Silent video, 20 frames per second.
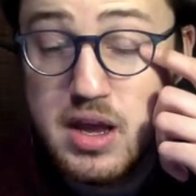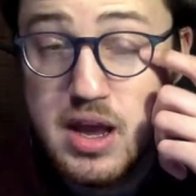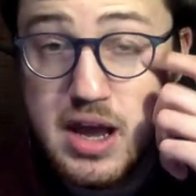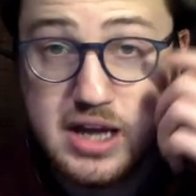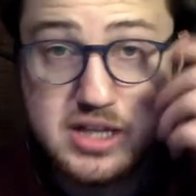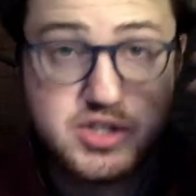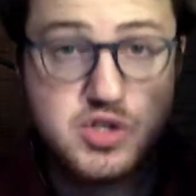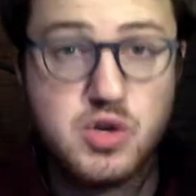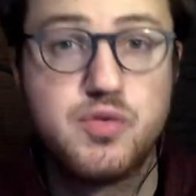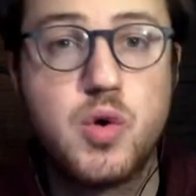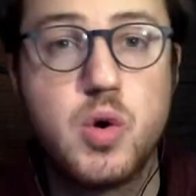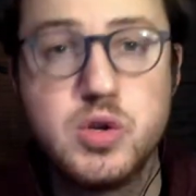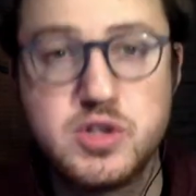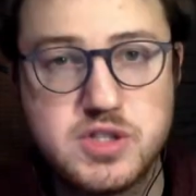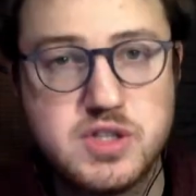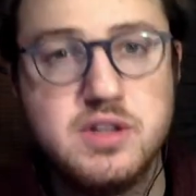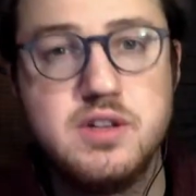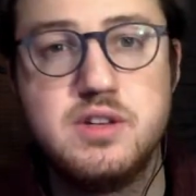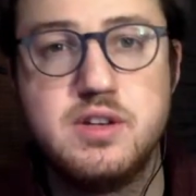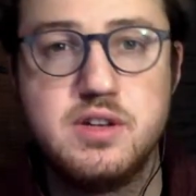And so, of course,
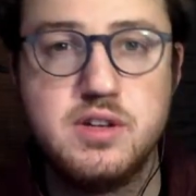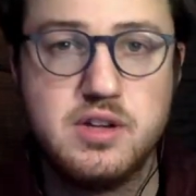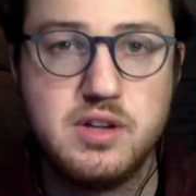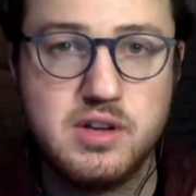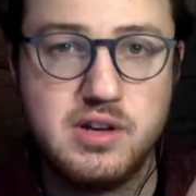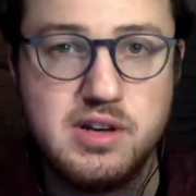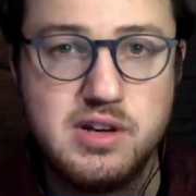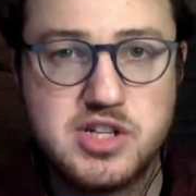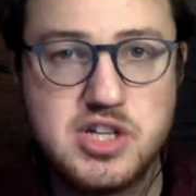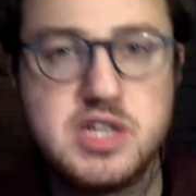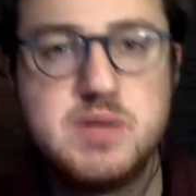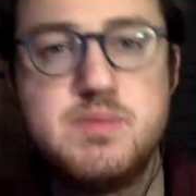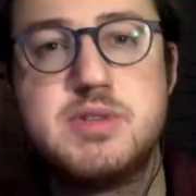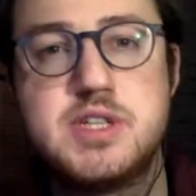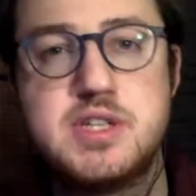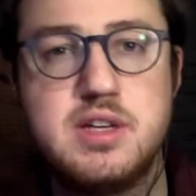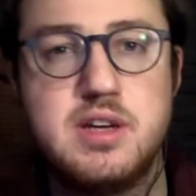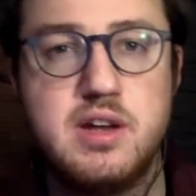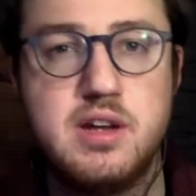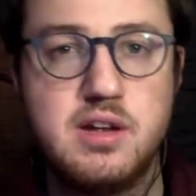the
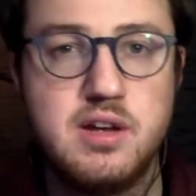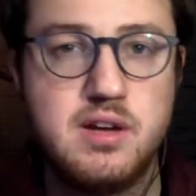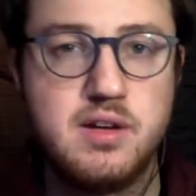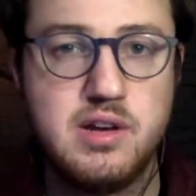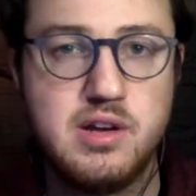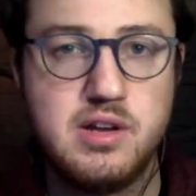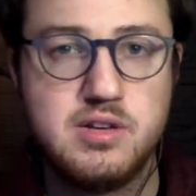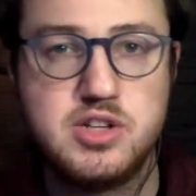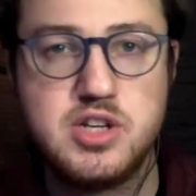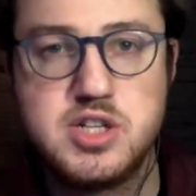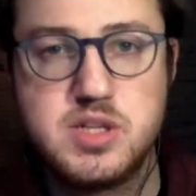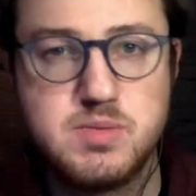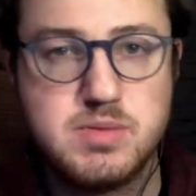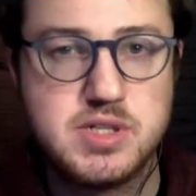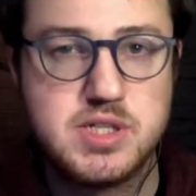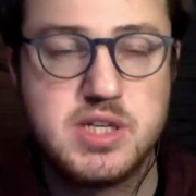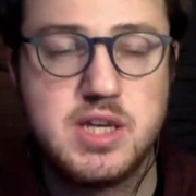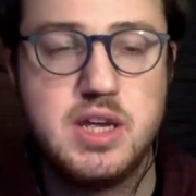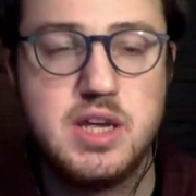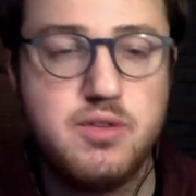
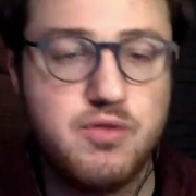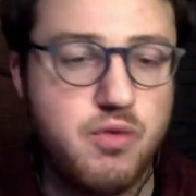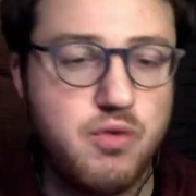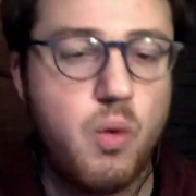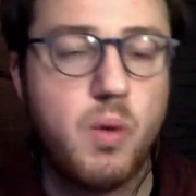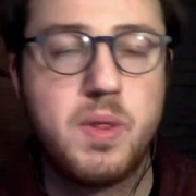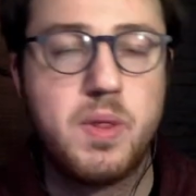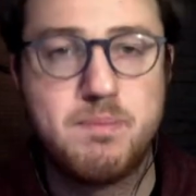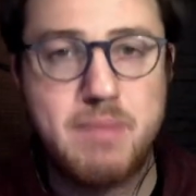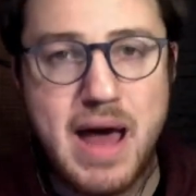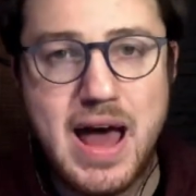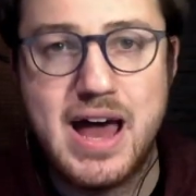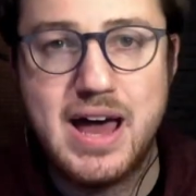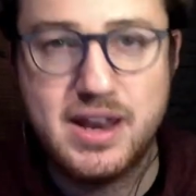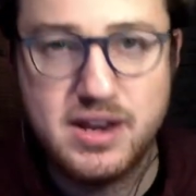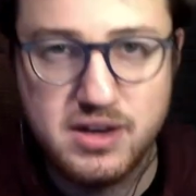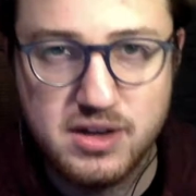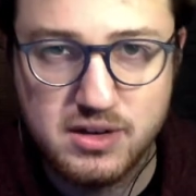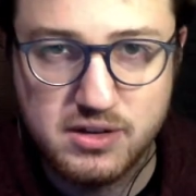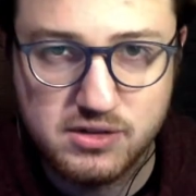legitimacy for the
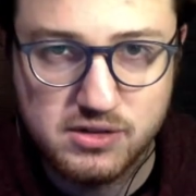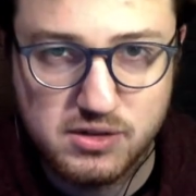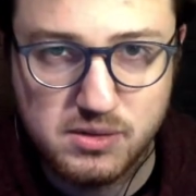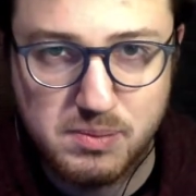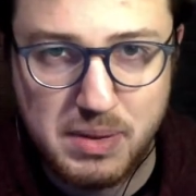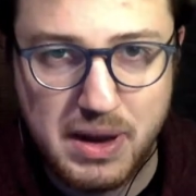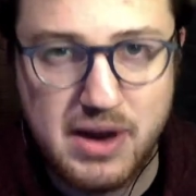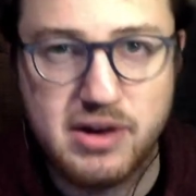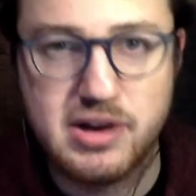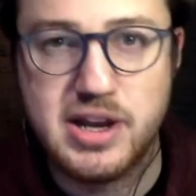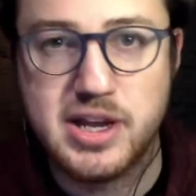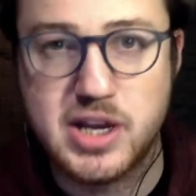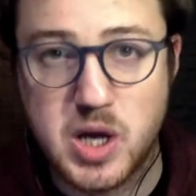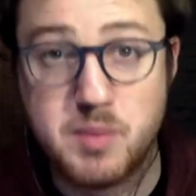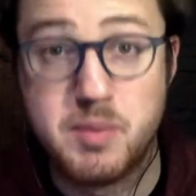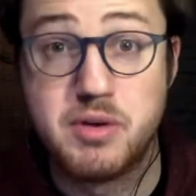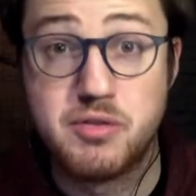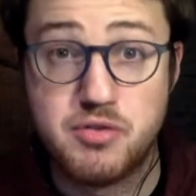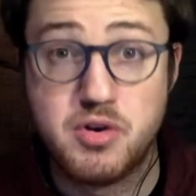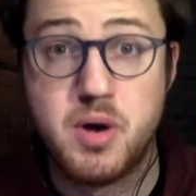ban is apparently
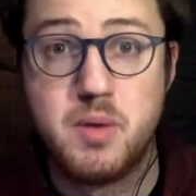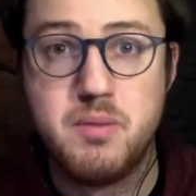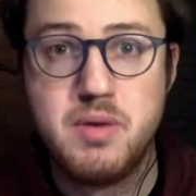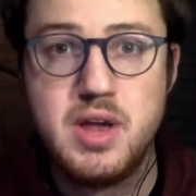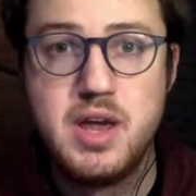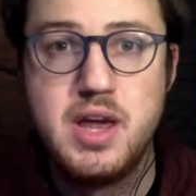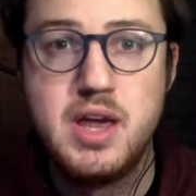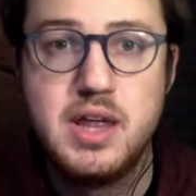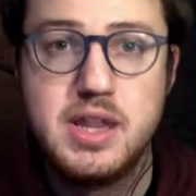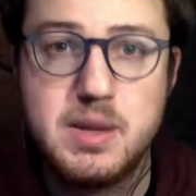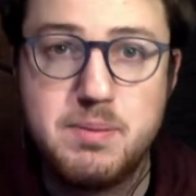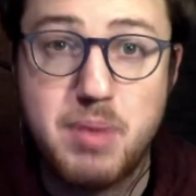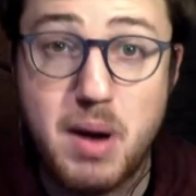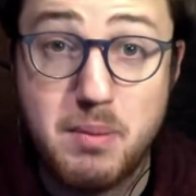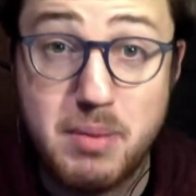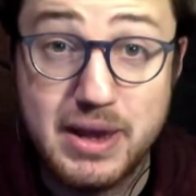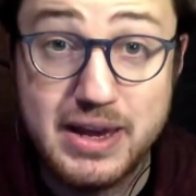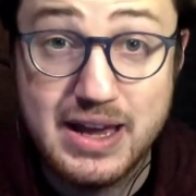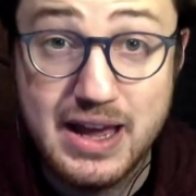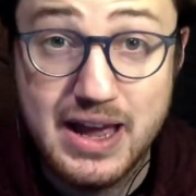coming from the
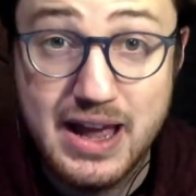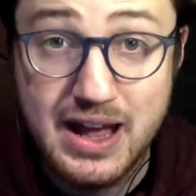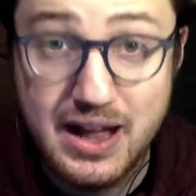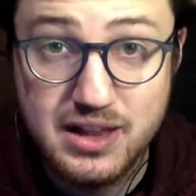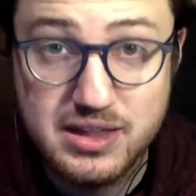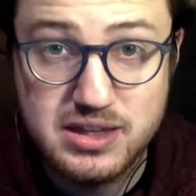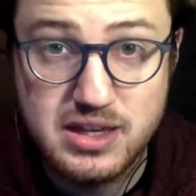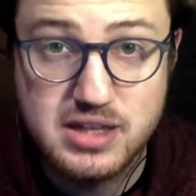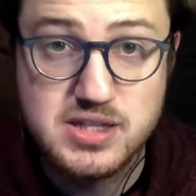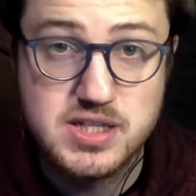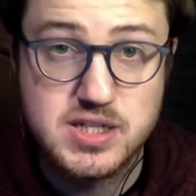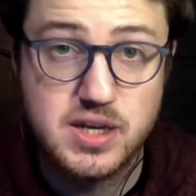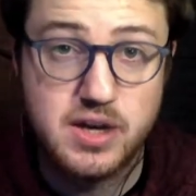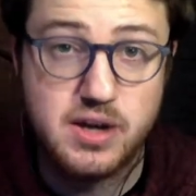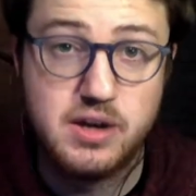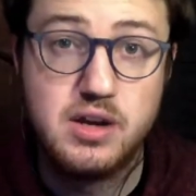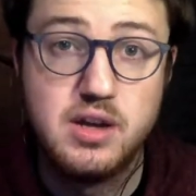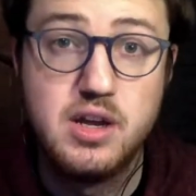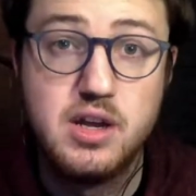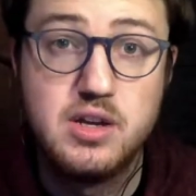public health
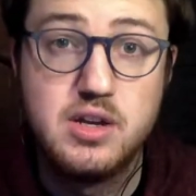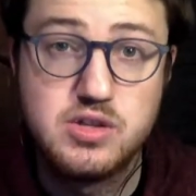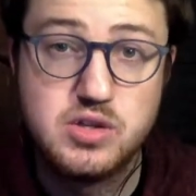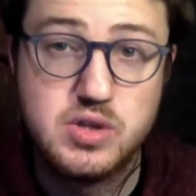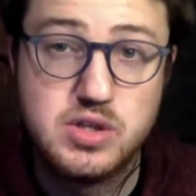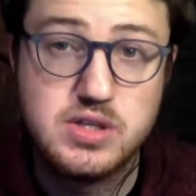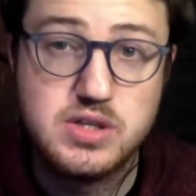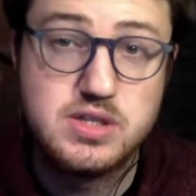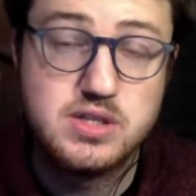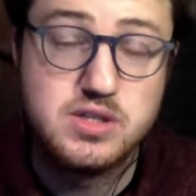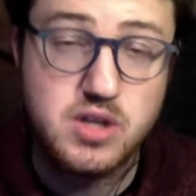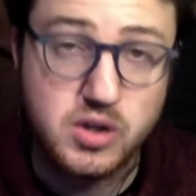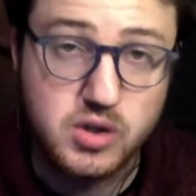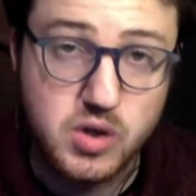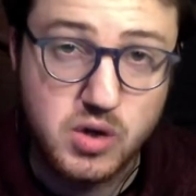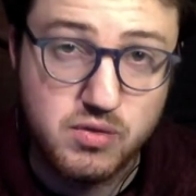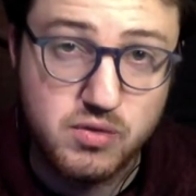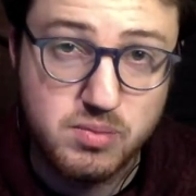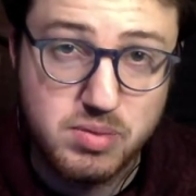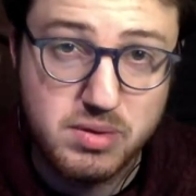concern. So this is not
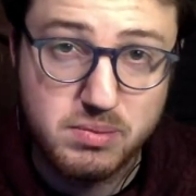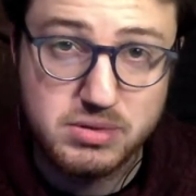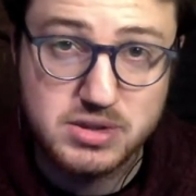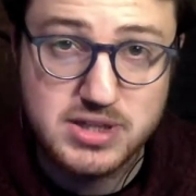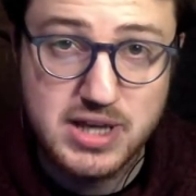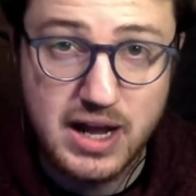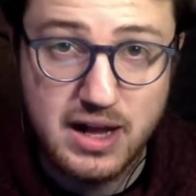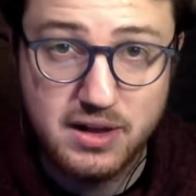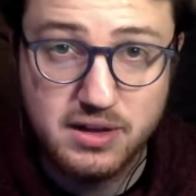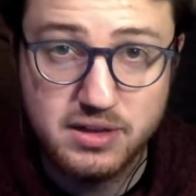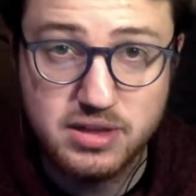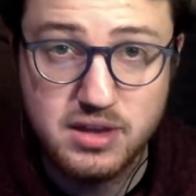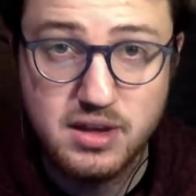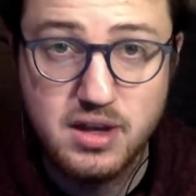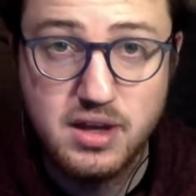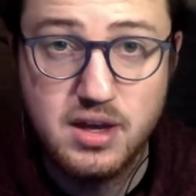good for people's health